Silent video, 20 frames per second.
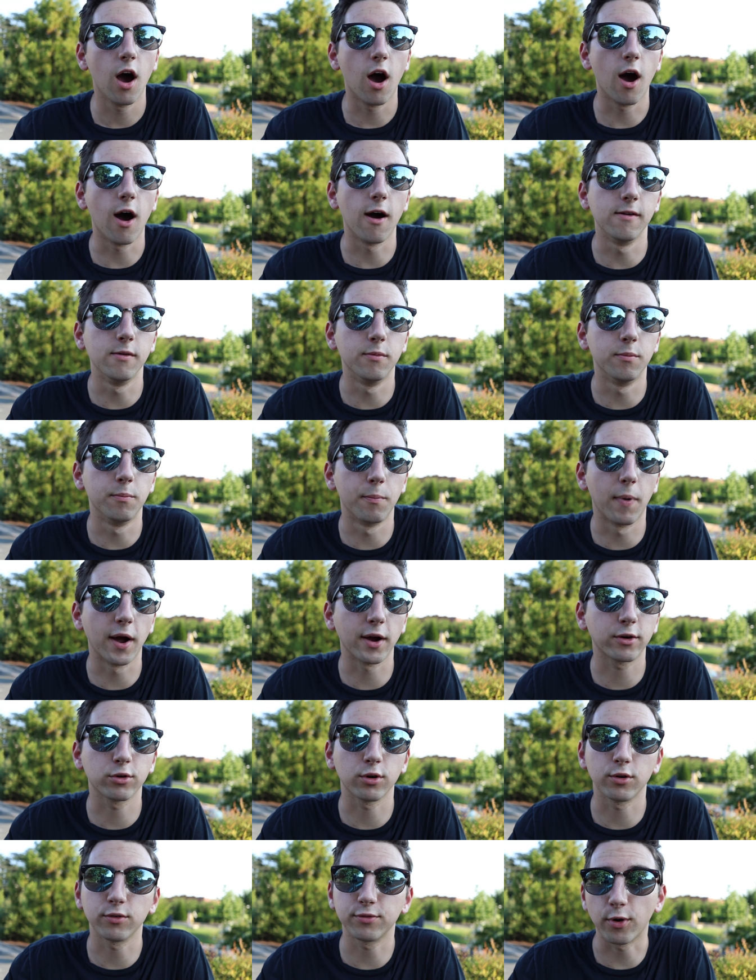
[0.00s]
uh,
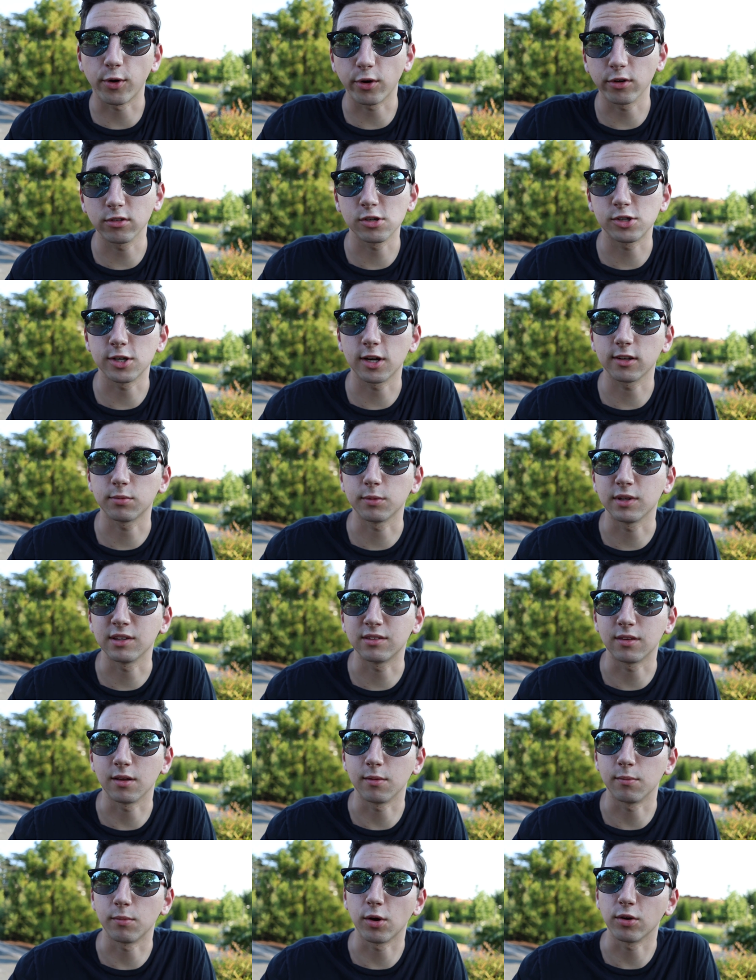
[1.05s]
micro focus adjustments
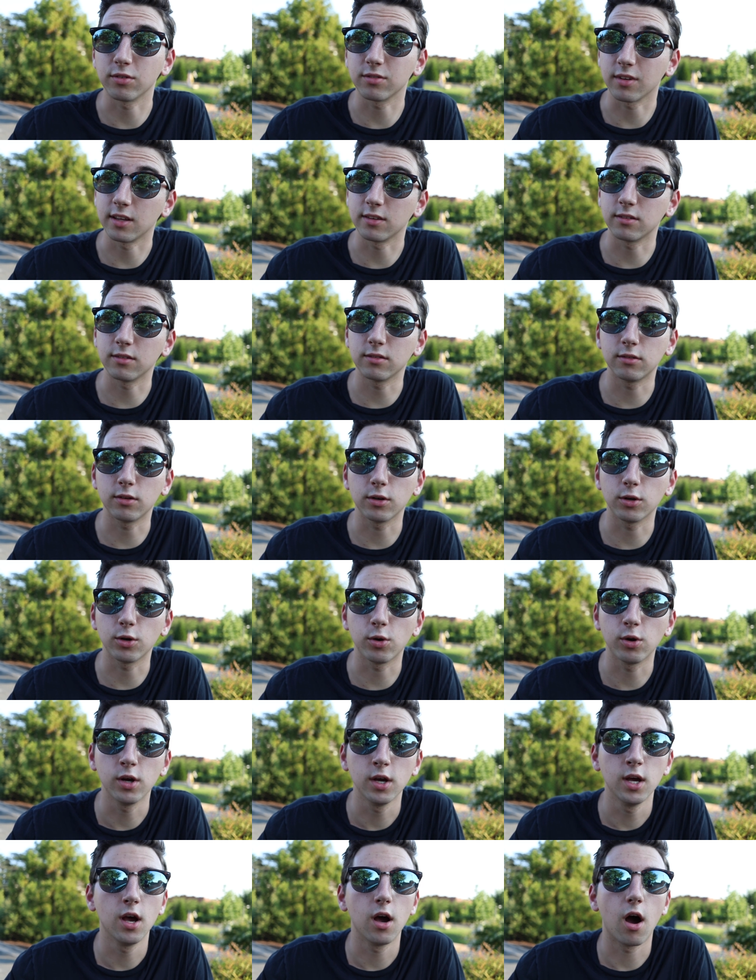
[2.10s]
that most lenses
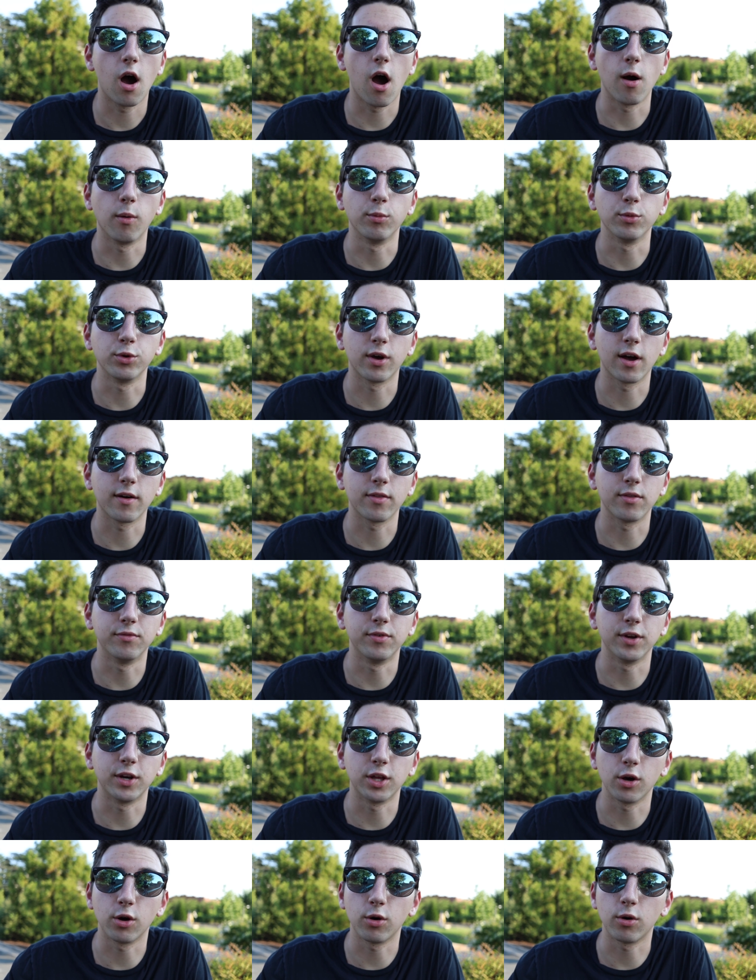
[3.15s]
do um, when you have the
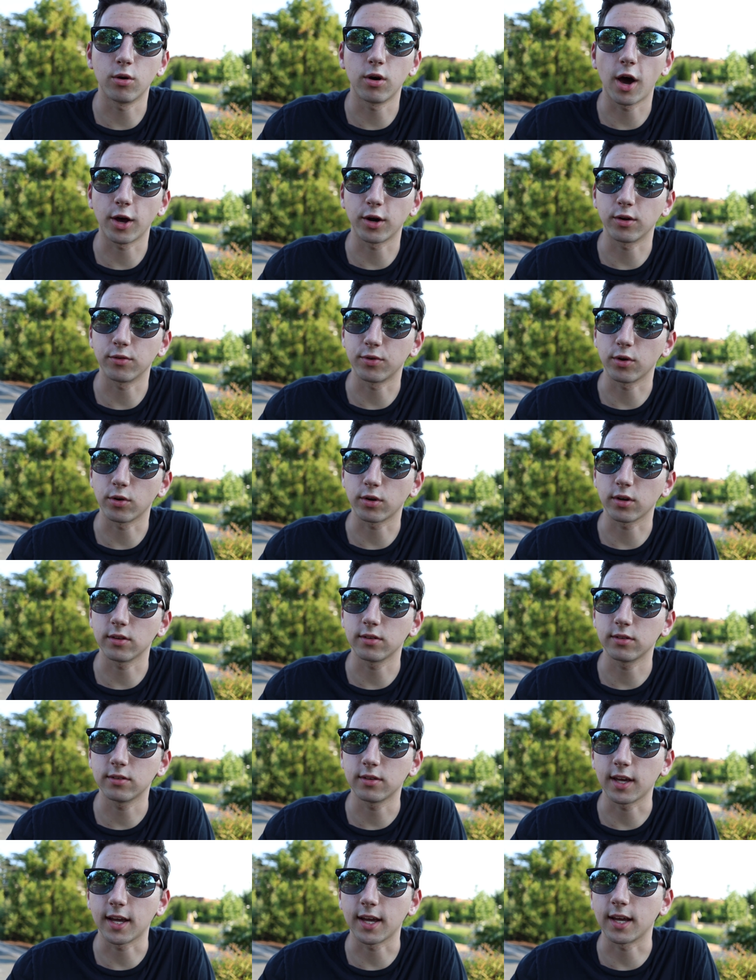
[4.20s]
video
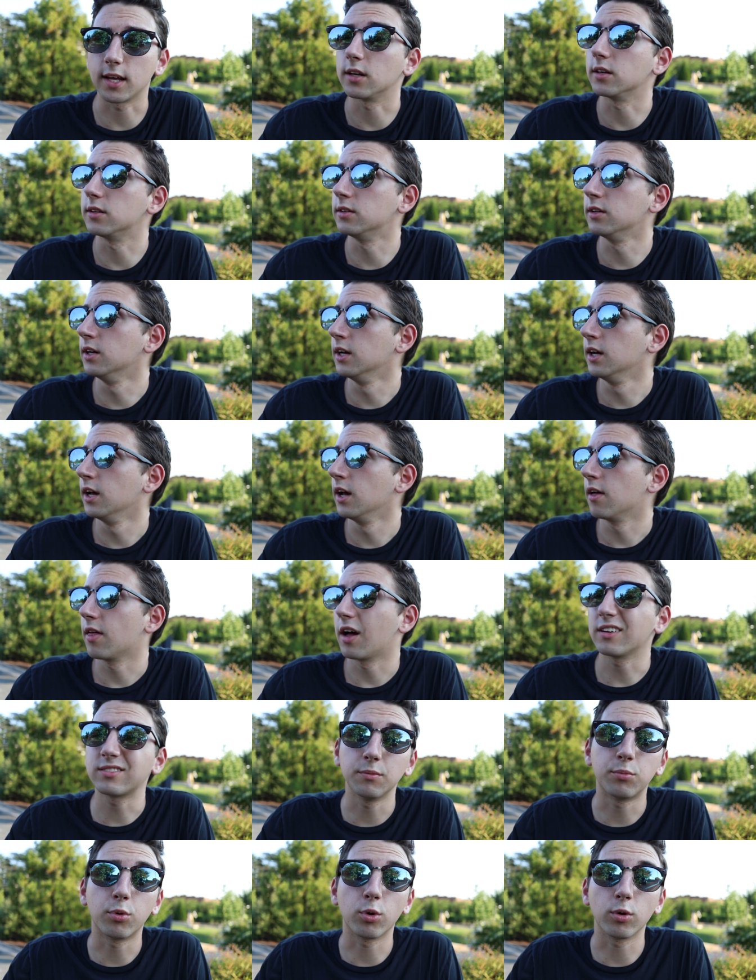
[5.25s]
autofocus and
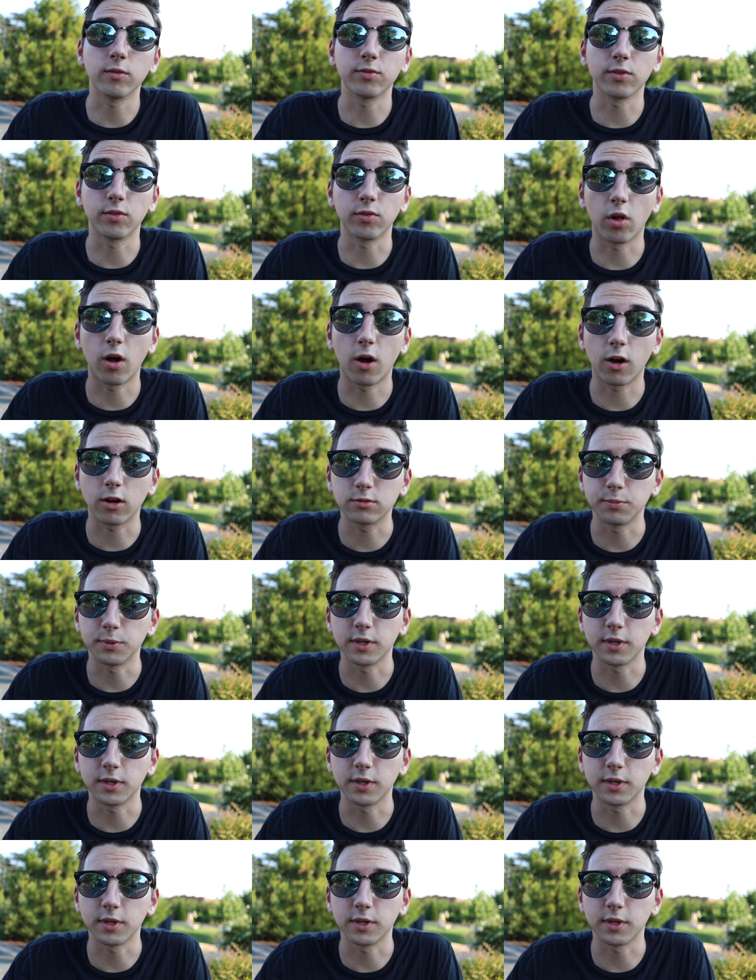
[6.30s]
that's important for vlogs